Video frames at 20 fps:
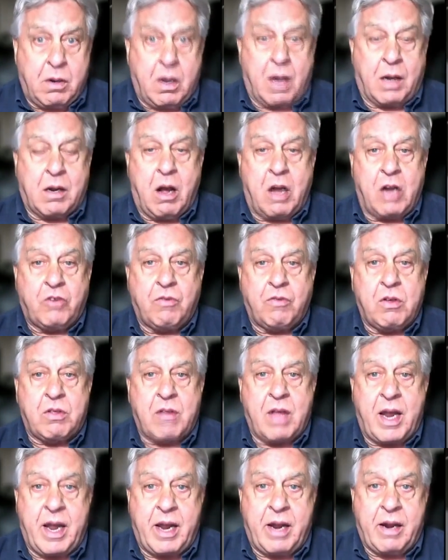countries
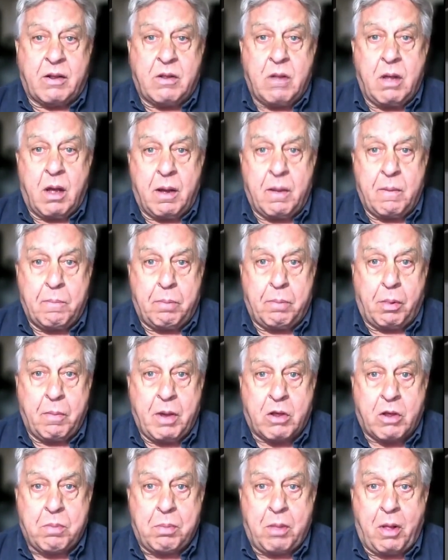that had
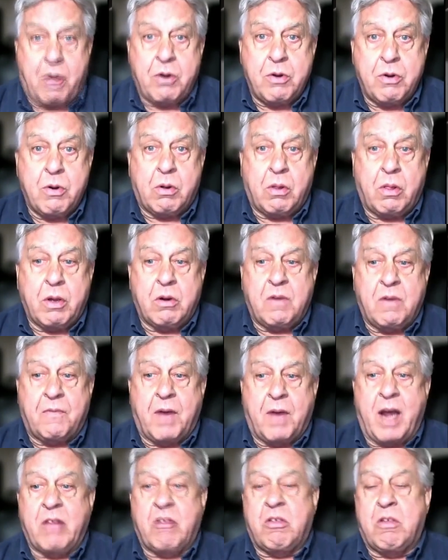exploded nuclear
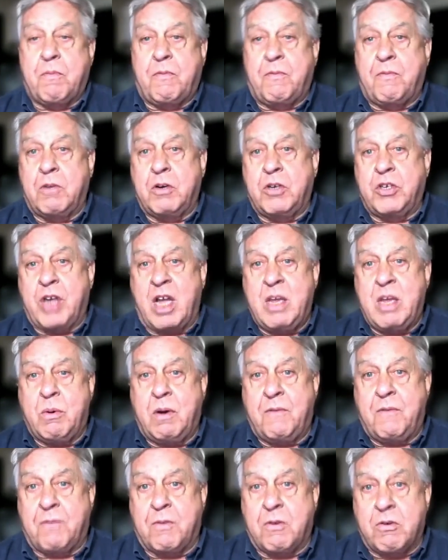devices before
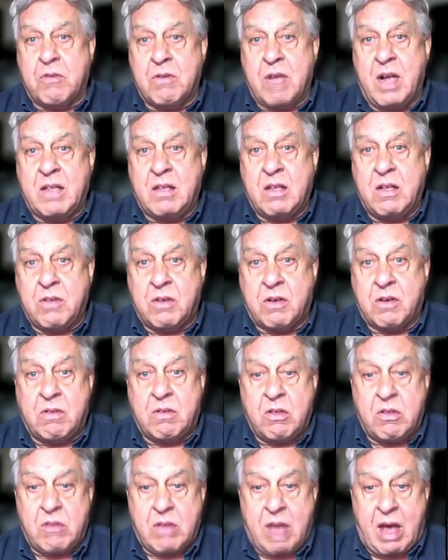January 1st,
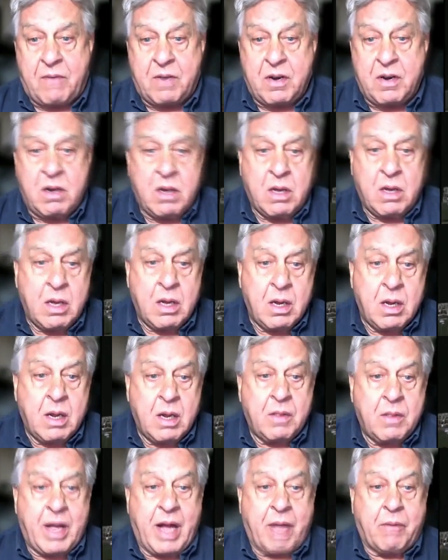1967.
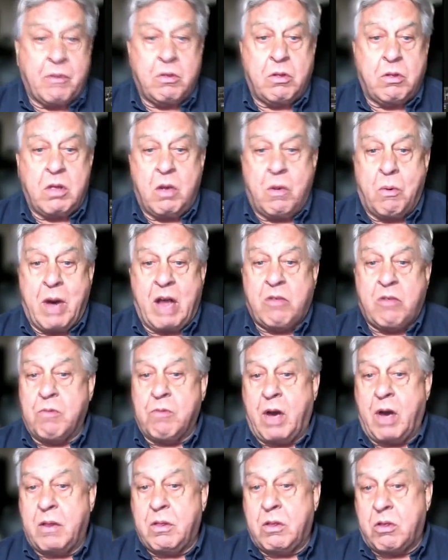That was the U.S.,
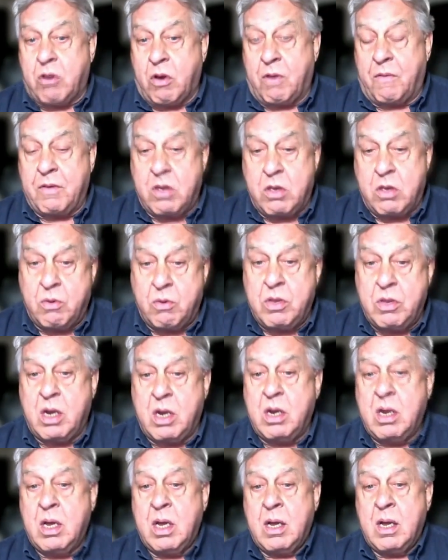the Soviet
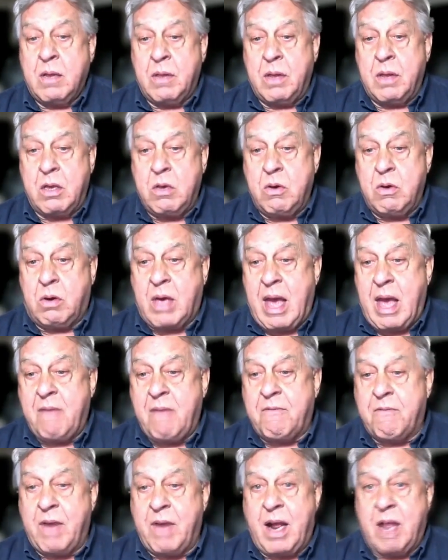Union, the UK,
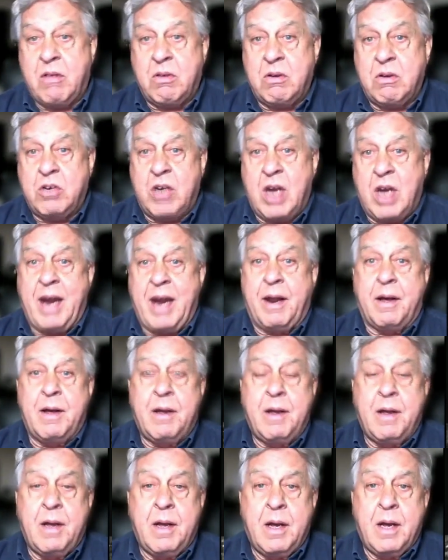France, and China.
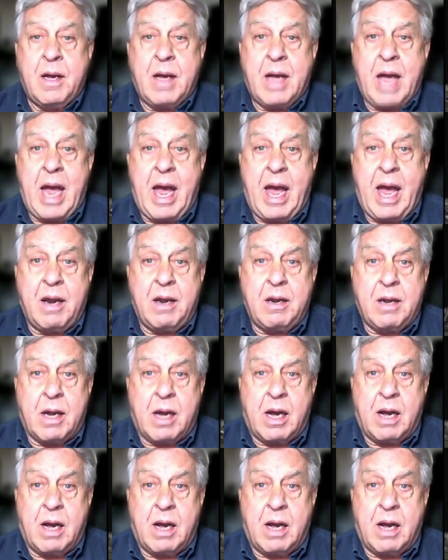And